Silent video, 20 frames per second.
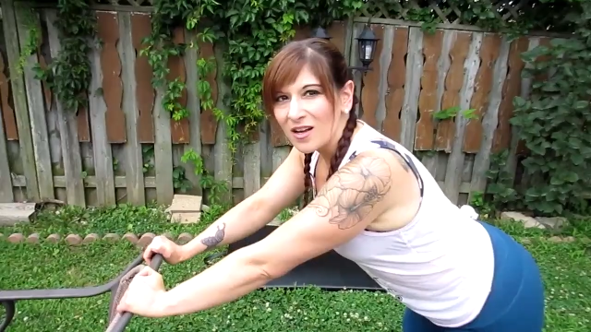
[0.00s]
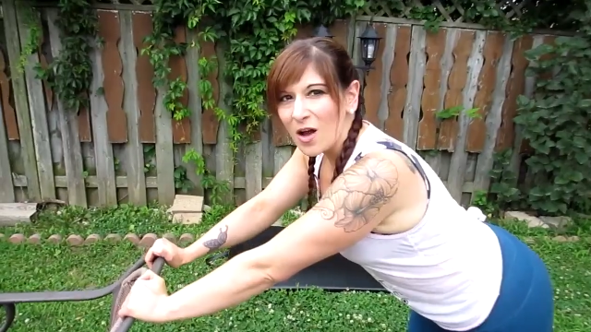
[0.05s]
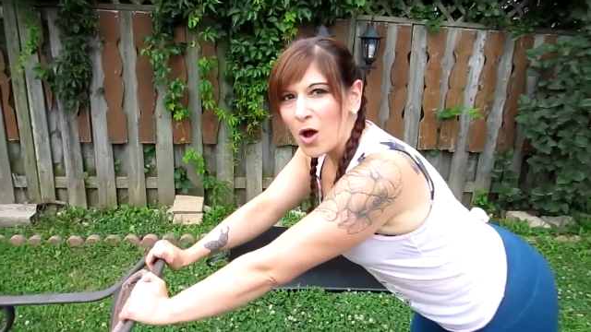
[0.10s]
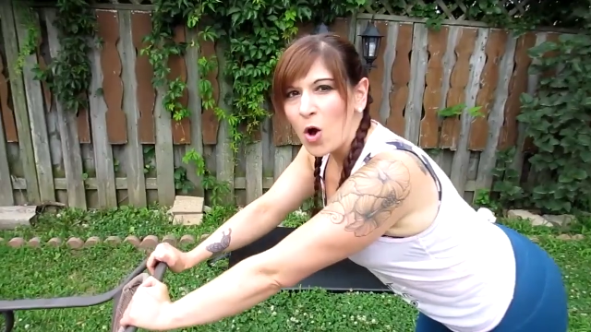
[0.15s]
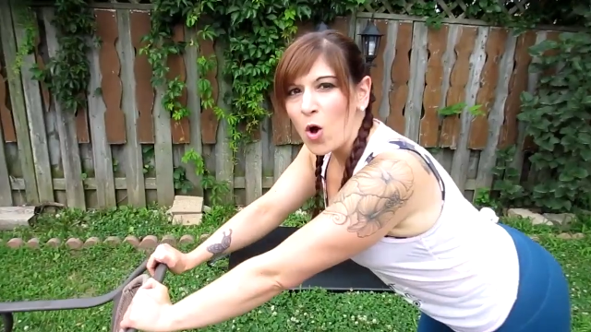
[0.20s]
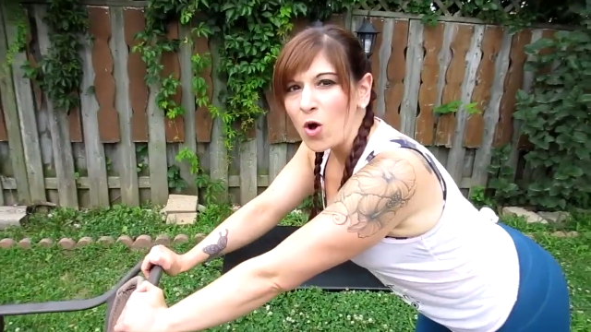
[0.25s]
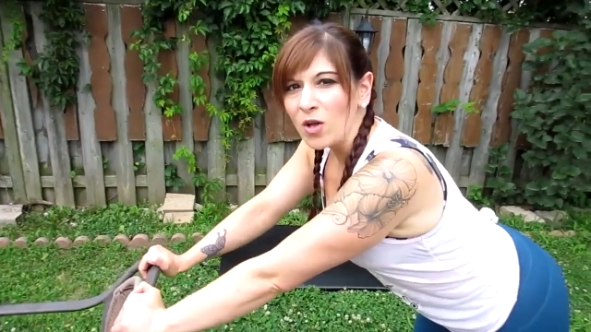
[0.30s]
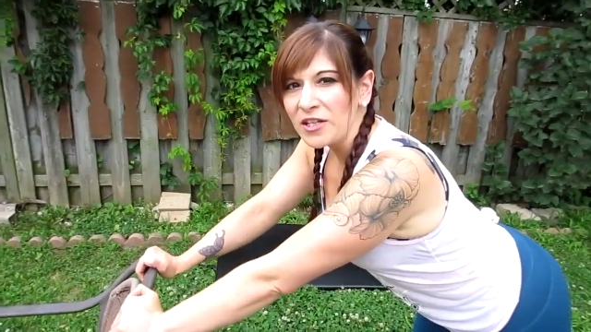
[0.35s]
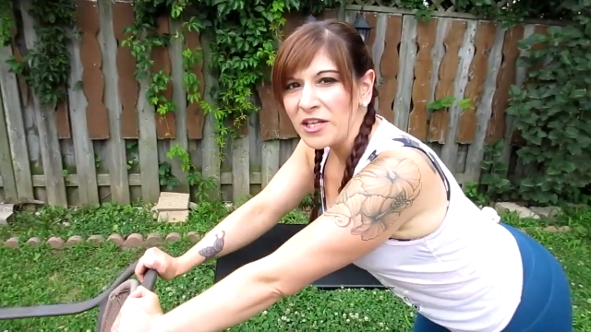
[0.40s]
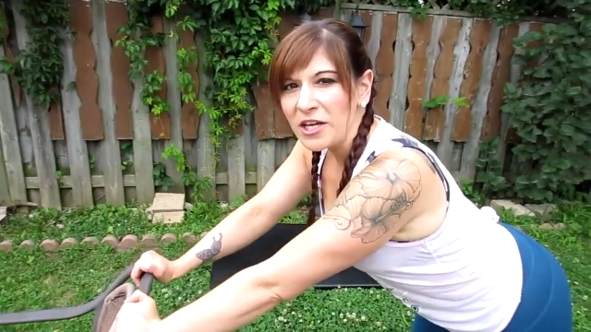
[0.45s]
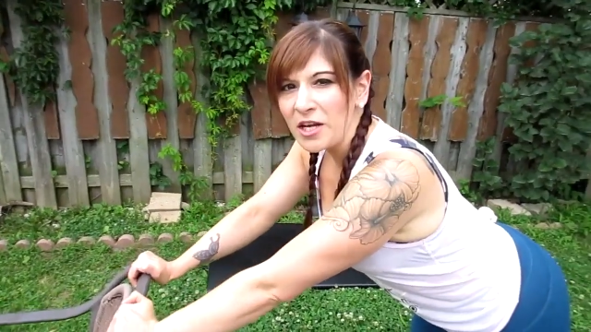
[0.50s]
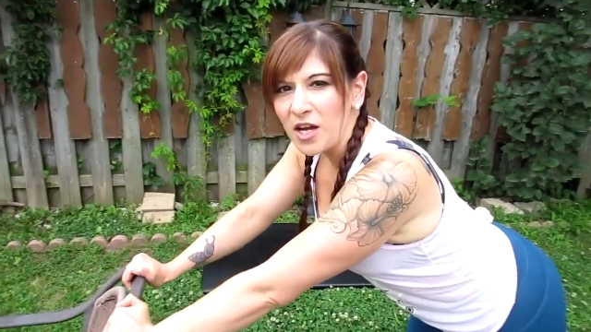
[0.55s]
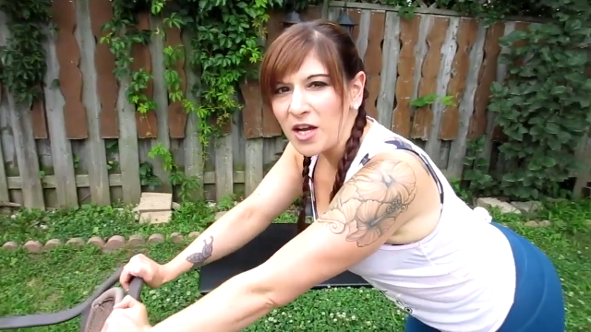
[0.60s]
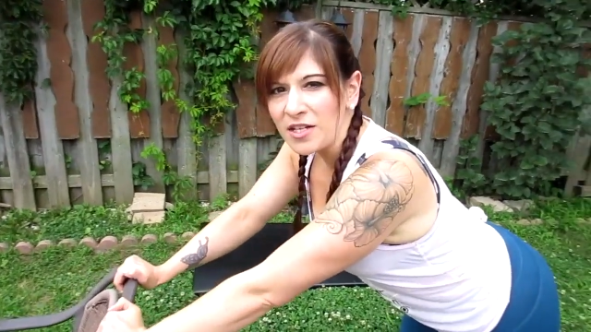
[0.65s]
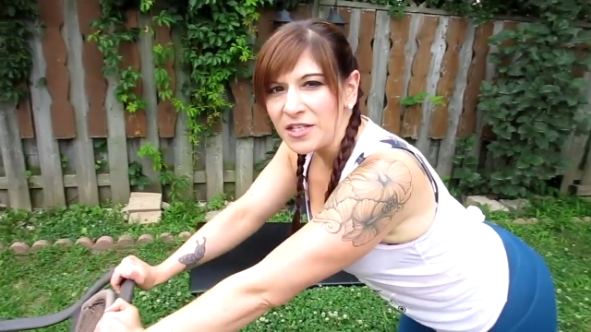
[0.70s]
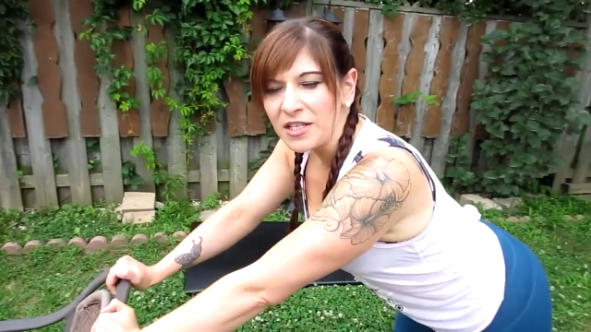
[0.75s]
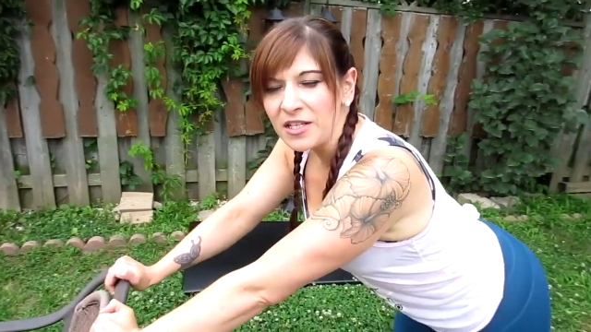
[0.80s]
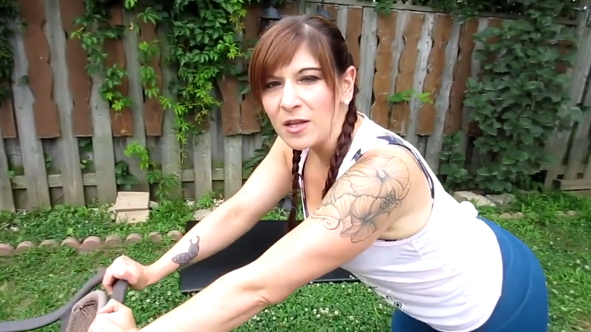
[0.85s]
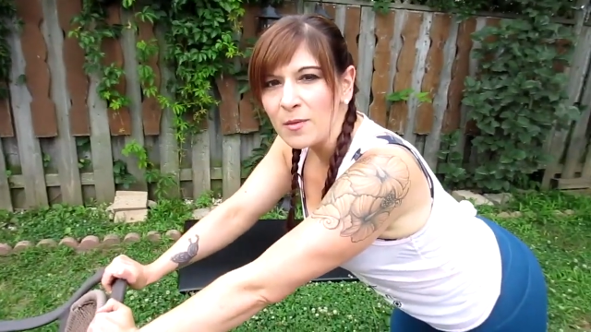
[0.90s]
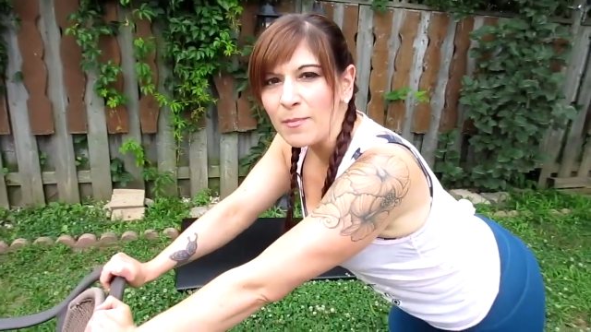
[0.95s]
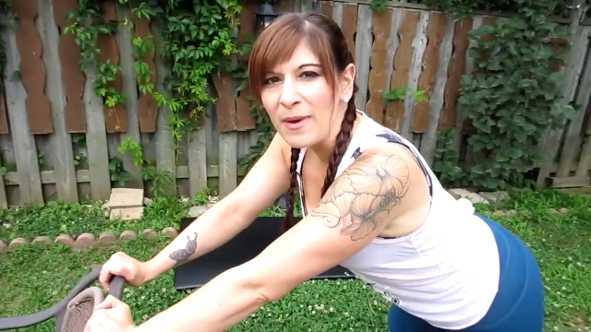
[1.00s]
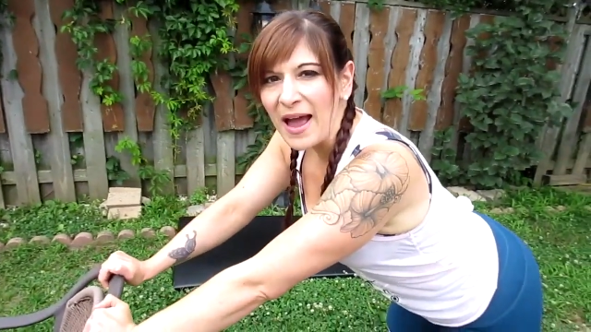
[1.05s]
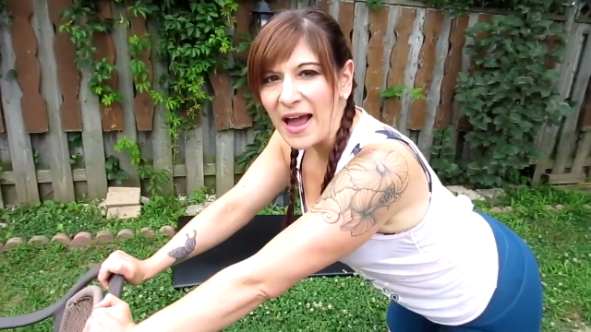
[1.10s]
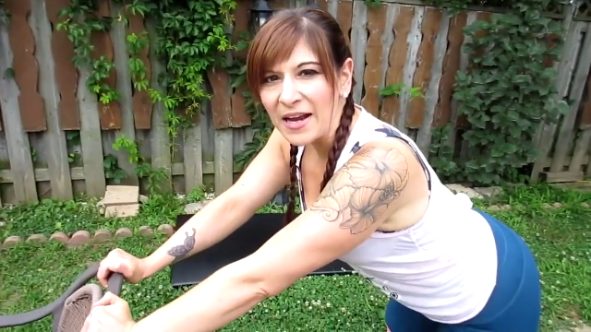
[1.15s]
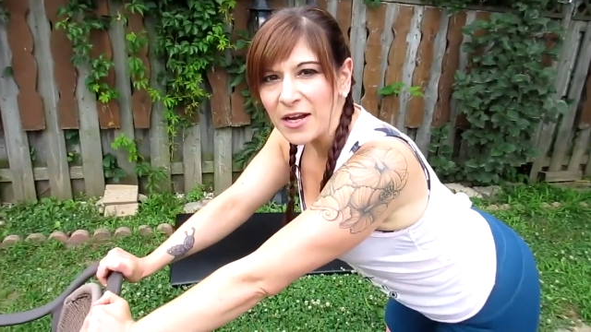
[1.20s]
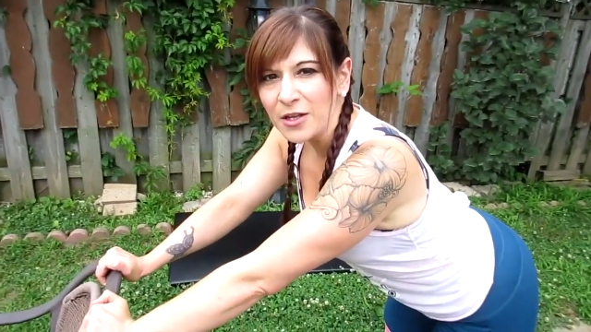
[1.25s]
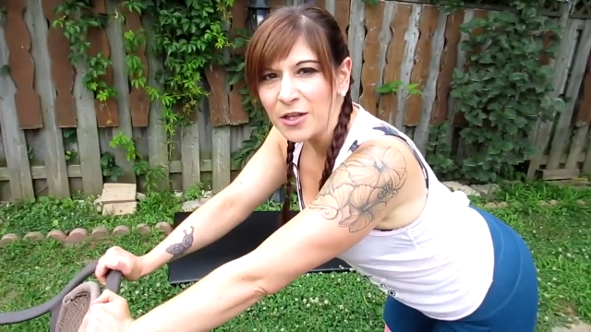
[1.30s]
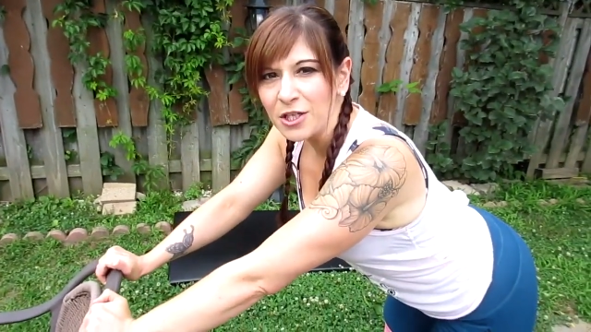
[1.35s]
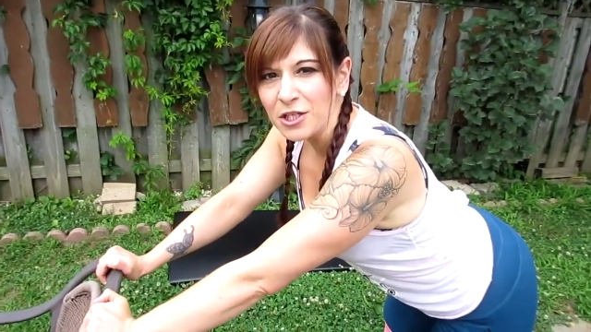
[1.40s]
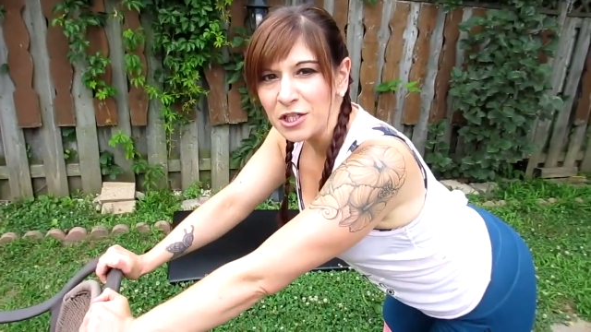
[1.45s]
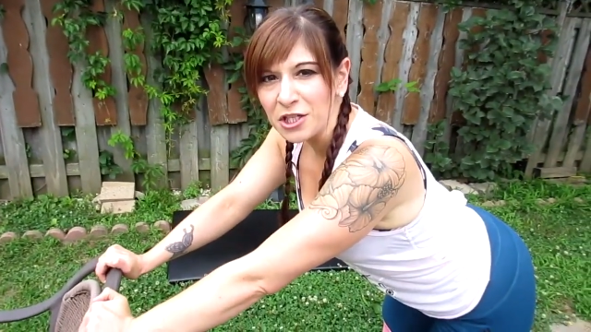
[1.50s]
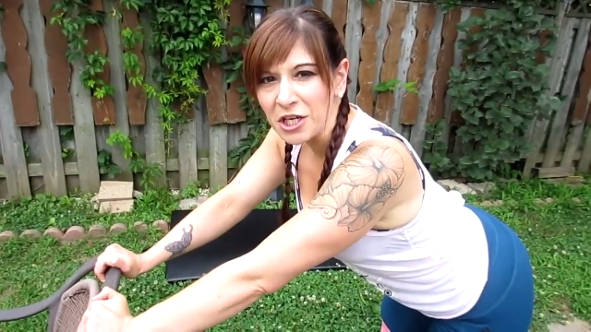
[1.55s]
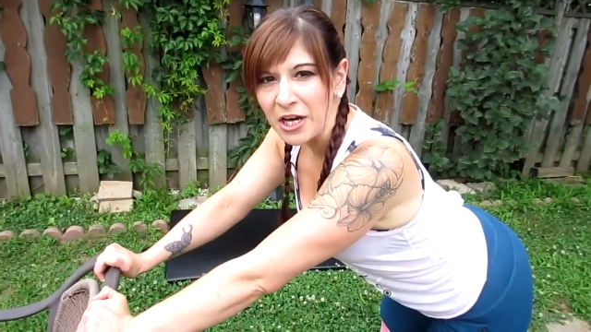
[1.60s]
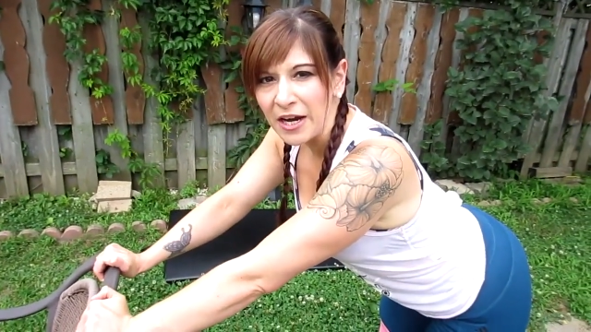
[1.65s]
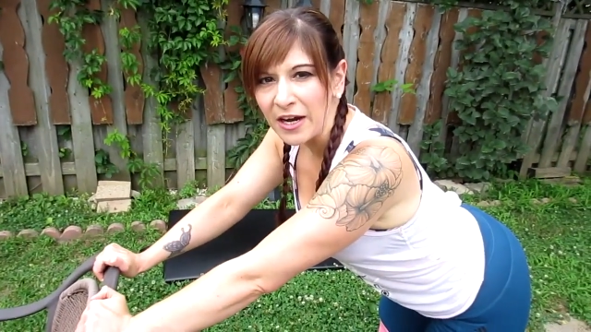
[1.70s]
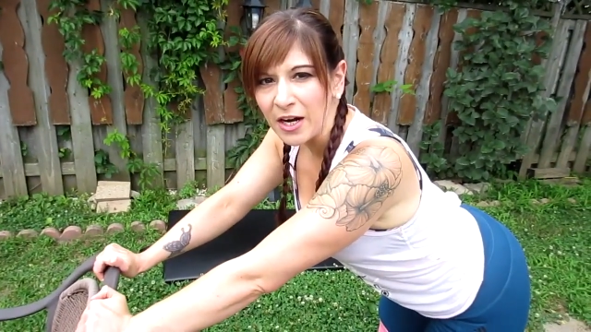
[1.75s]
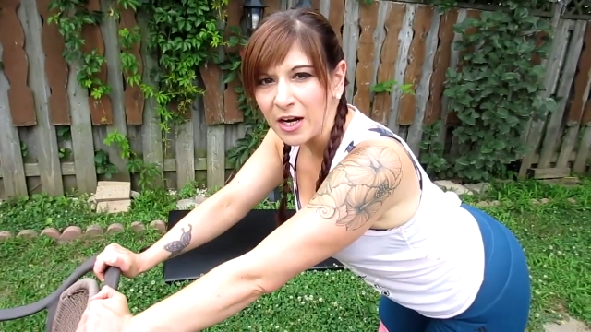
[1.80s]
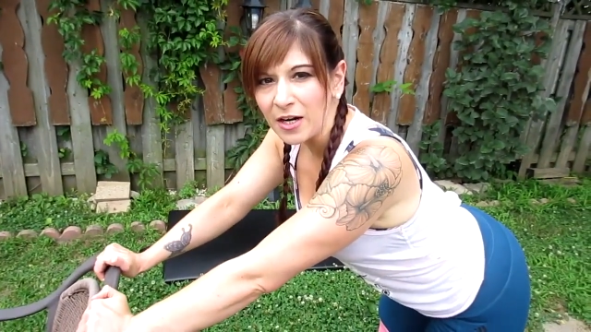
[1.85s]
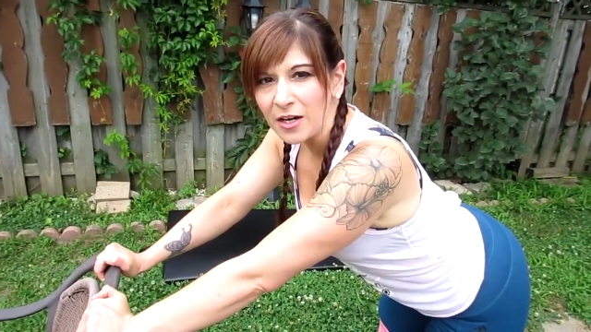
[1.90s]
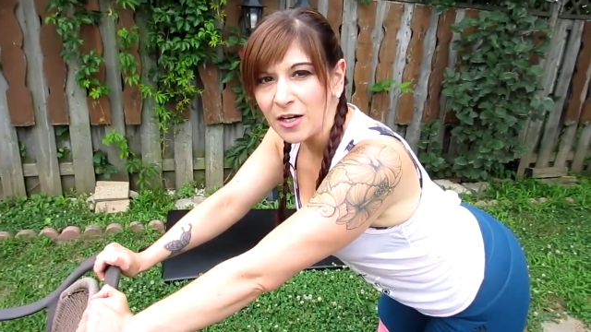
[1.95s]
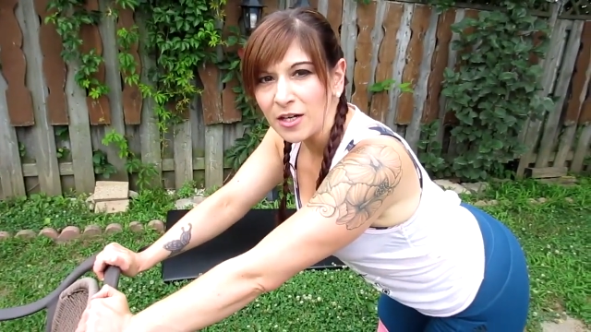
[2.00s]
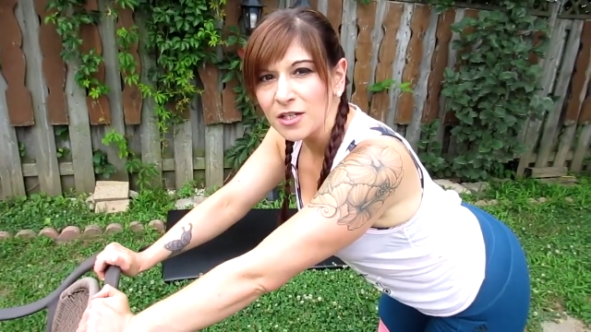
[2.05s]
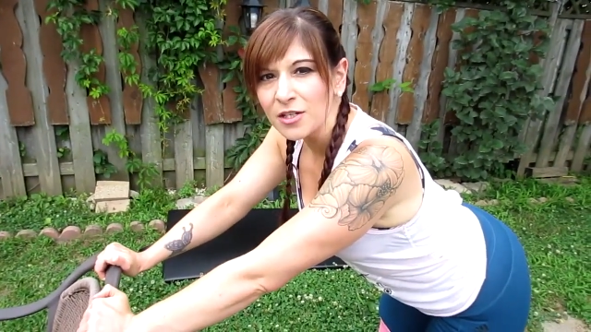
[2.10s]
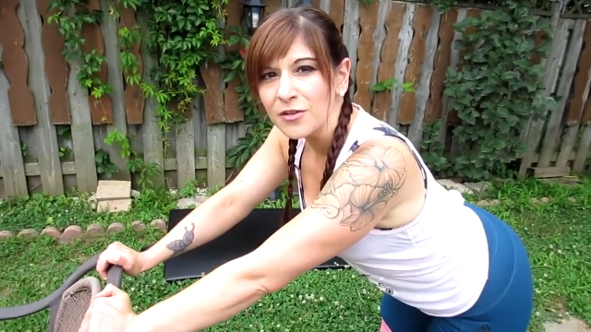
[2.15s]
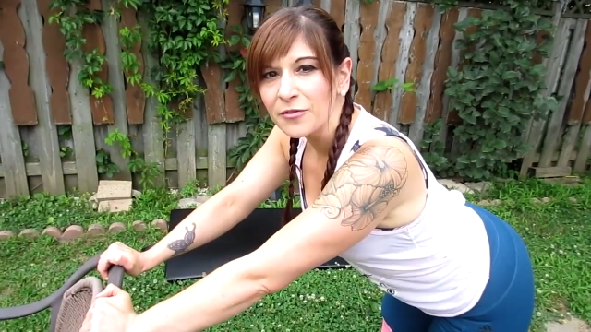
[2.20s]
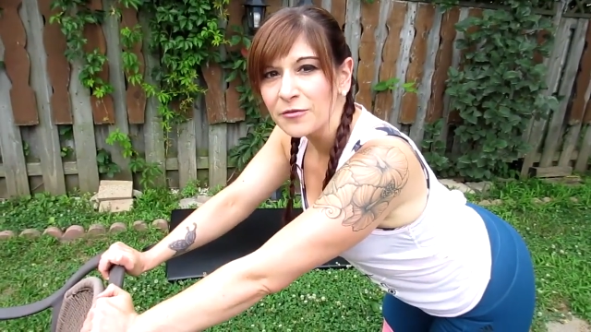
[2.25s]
holding on to the back of the chair